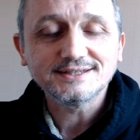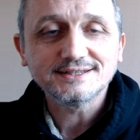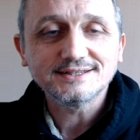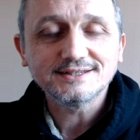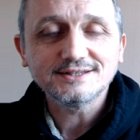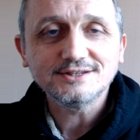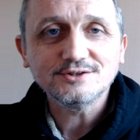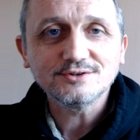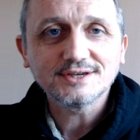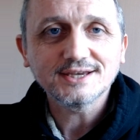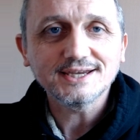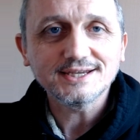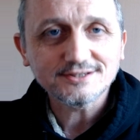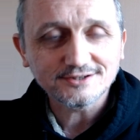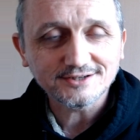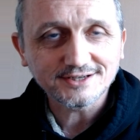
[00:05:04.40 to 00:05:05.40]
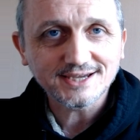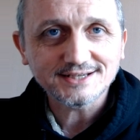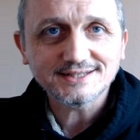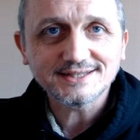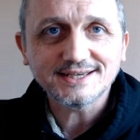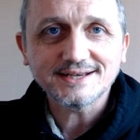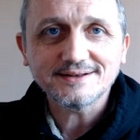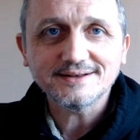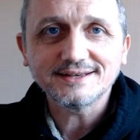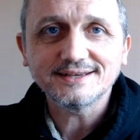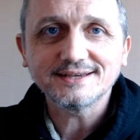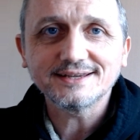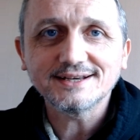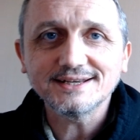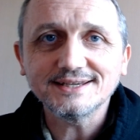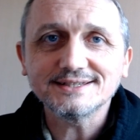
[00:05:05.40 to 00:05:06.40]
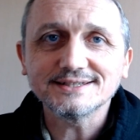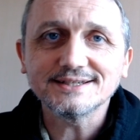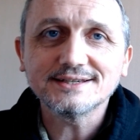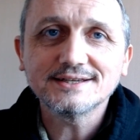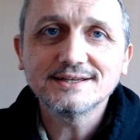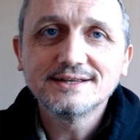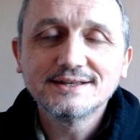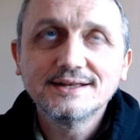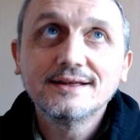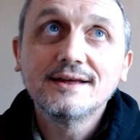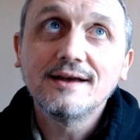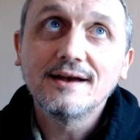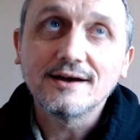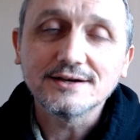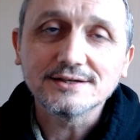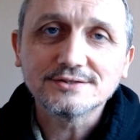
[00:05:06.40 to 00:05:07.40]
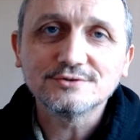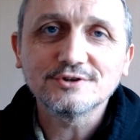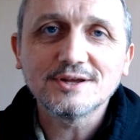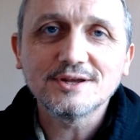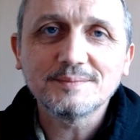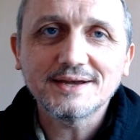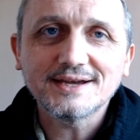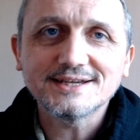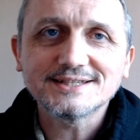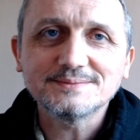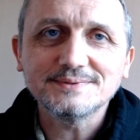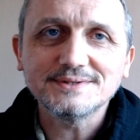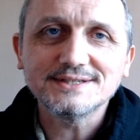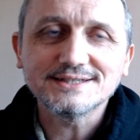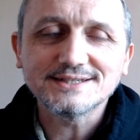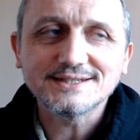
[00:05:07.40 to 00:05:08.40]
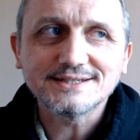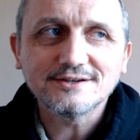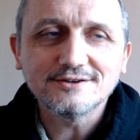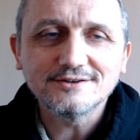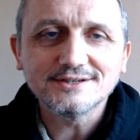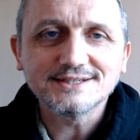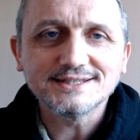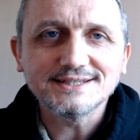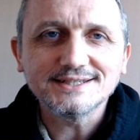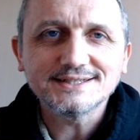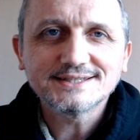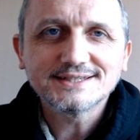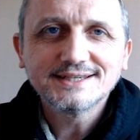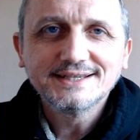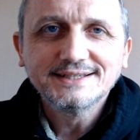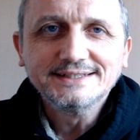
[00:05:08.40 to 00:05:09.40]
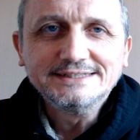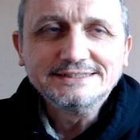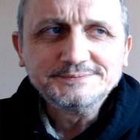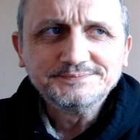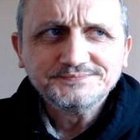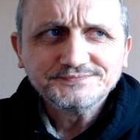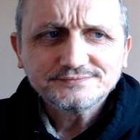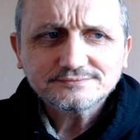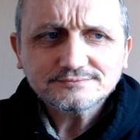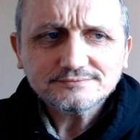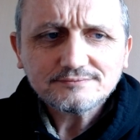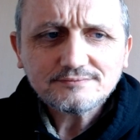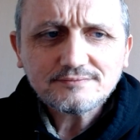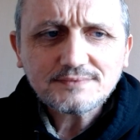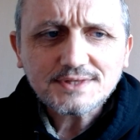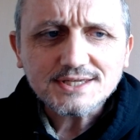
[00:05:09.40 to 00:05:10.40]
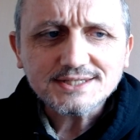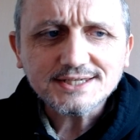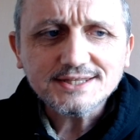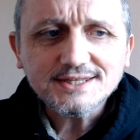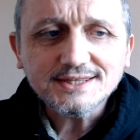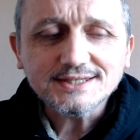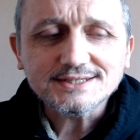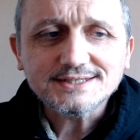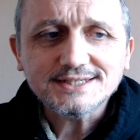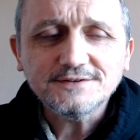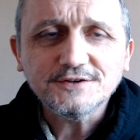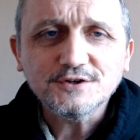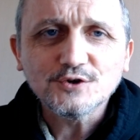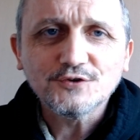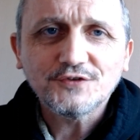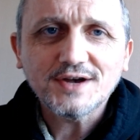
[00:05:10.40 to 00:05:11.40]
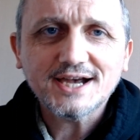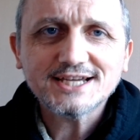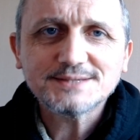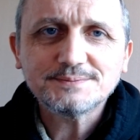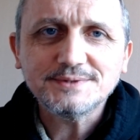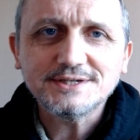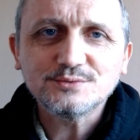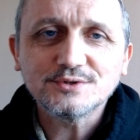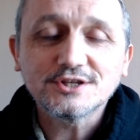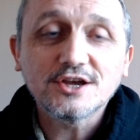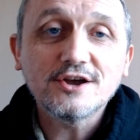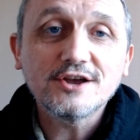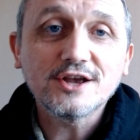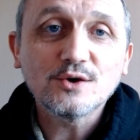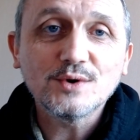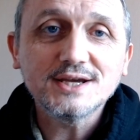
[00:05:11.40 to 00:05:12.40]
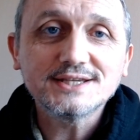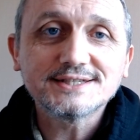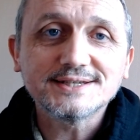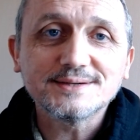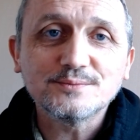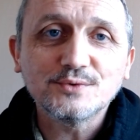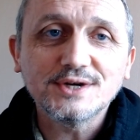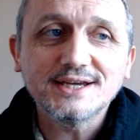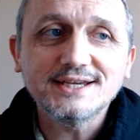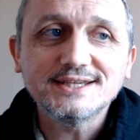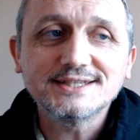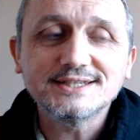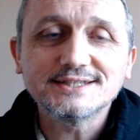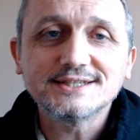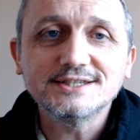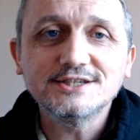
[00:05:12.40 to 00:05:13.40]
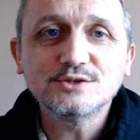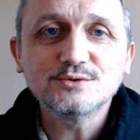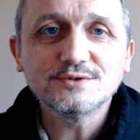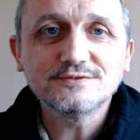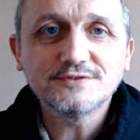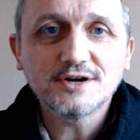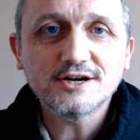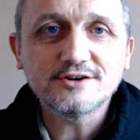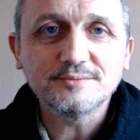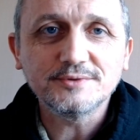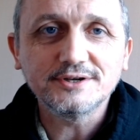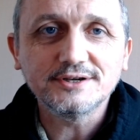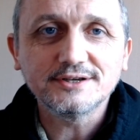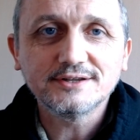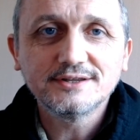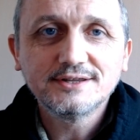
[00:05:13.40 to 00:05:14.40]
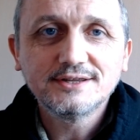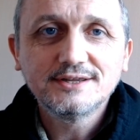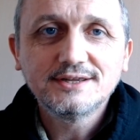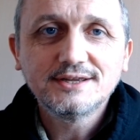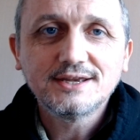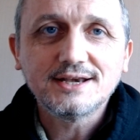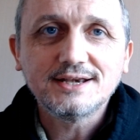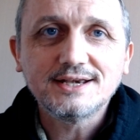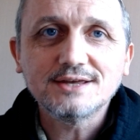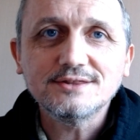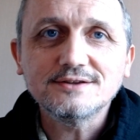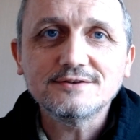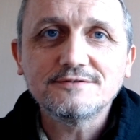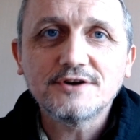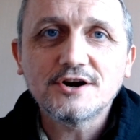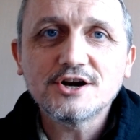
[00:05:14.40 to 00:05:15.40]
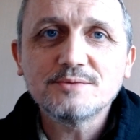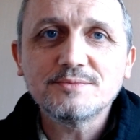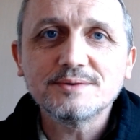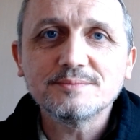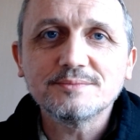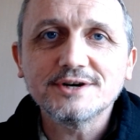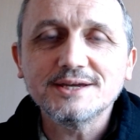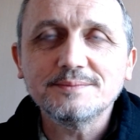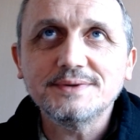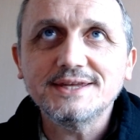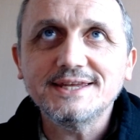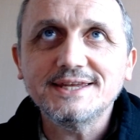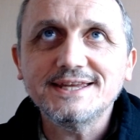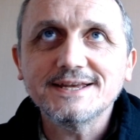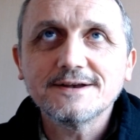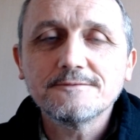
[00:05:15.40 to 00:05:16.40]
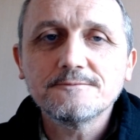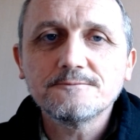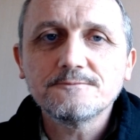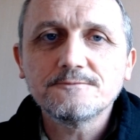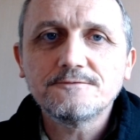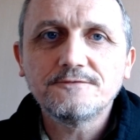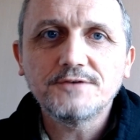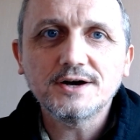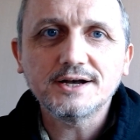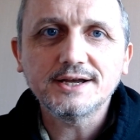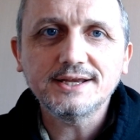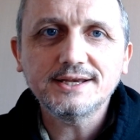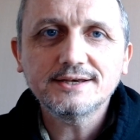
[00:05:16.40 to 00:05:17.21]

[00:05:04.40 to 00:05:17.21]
the UK. So I'll get to that again later. I was talking about Aspies and holidays. Something that's difficult for Aspies with going away somewhere is it's a new environment. Now, the environment might be fine,